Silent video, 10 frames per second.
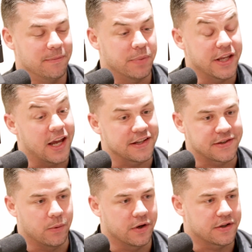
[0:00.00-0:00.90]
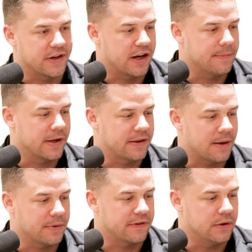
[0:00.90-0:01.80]
But yeah, so we're excited about the
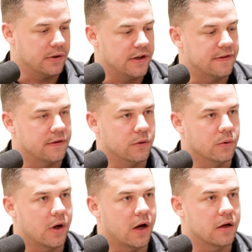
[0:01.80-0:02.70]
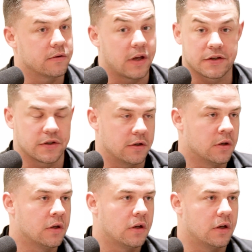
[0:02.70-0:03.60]
opportunity to actually,
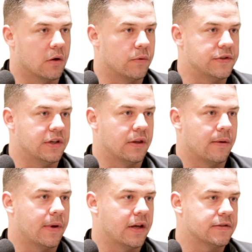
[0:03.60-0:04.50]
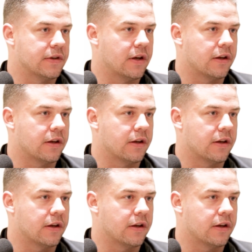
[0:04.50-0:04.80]
we see them as,